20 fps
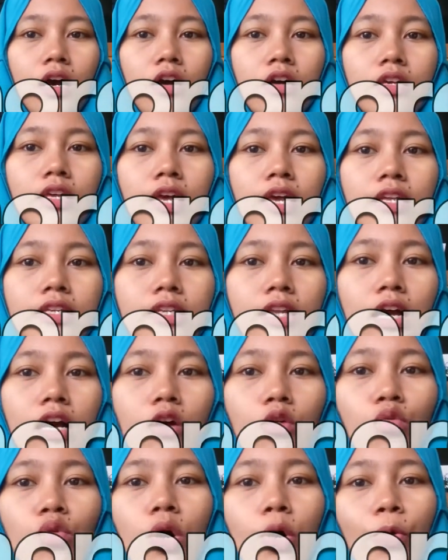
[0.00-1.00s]
Okay,
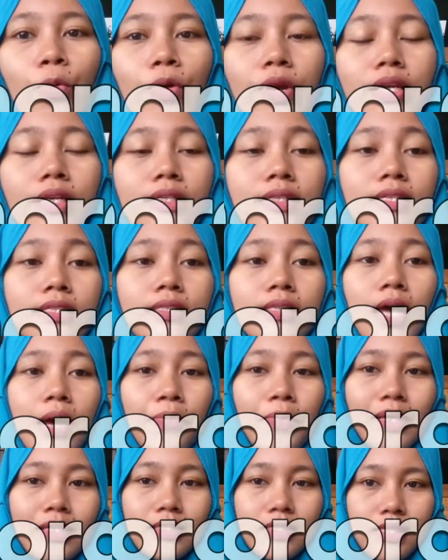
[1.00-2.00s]
now wordness
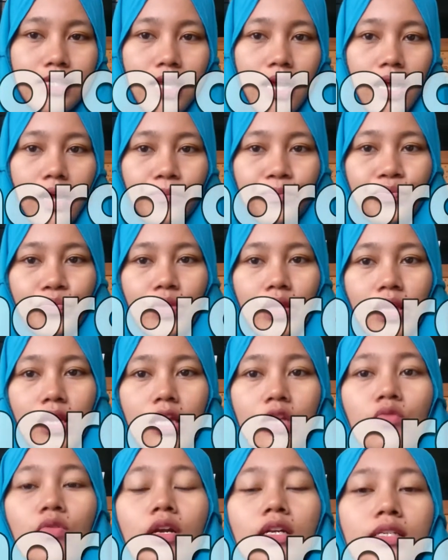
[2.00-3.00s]
aphasia.
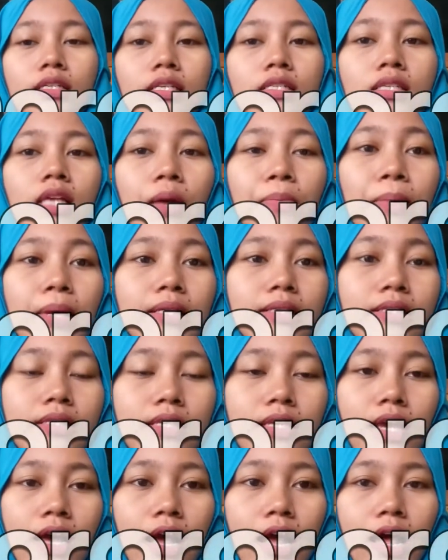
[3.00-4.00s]
In wordness
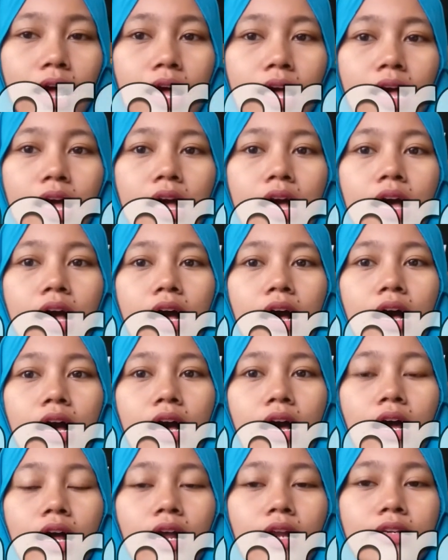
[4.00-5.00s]
aphasia,
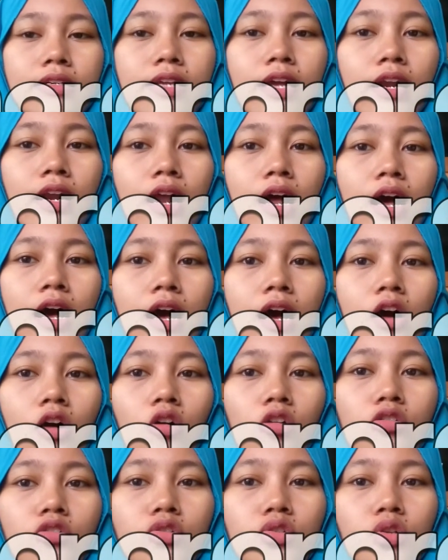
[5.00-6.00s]
there are
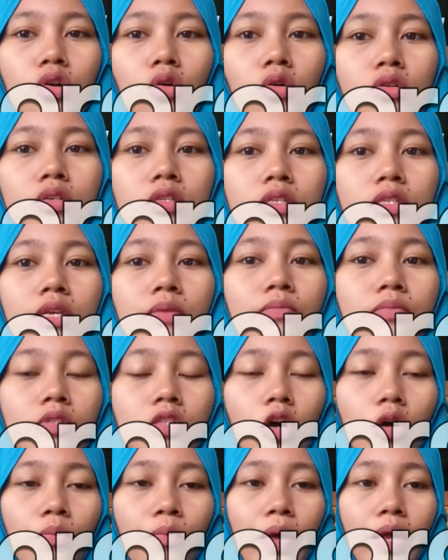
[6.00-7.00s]
also
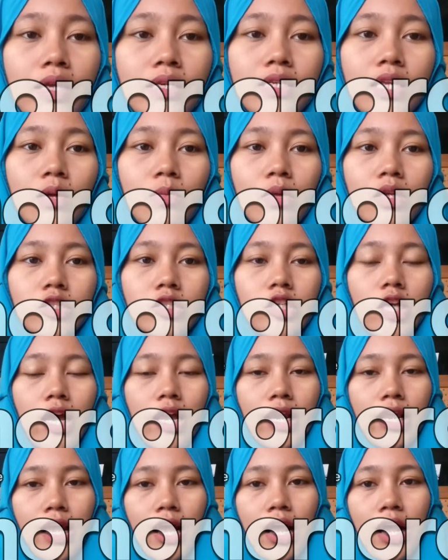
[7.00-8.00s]
symptom and damage
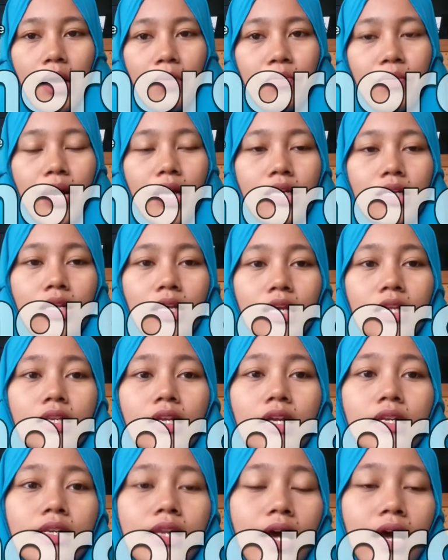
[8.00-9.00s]
area, but in
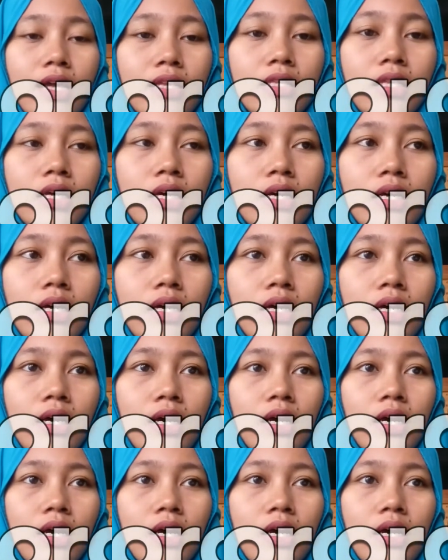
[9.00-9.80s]
another